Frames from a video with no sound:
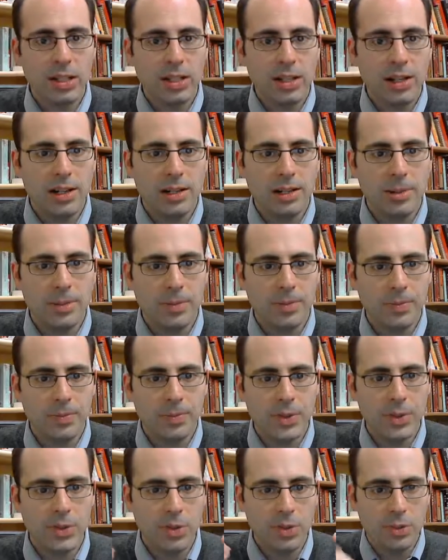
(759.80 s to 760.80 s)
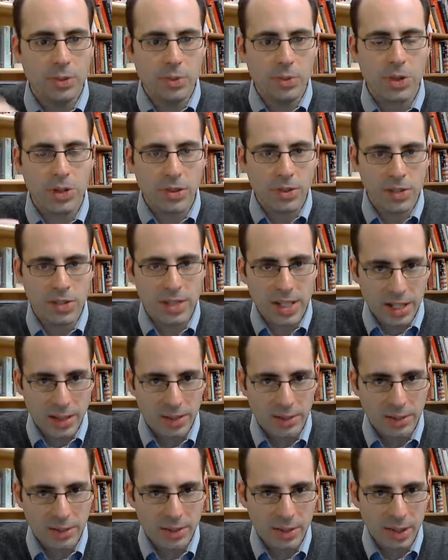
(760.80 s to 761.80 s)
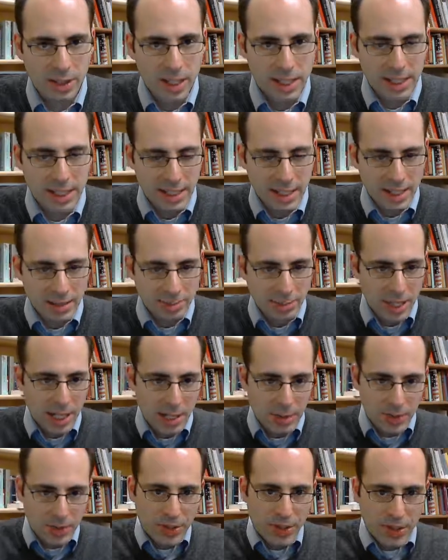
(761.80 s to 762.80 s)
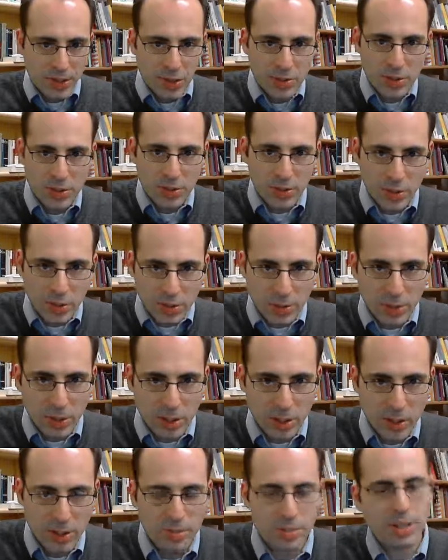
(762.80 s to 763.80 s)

to do the work yourself and be able to use your own work,